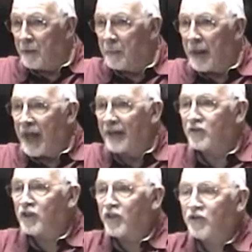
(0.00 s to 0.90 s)
But
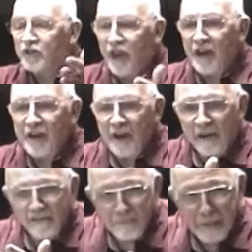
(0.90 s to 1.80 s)
as the Son
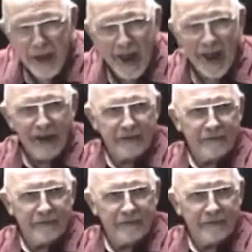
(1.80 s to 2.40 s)
of Man,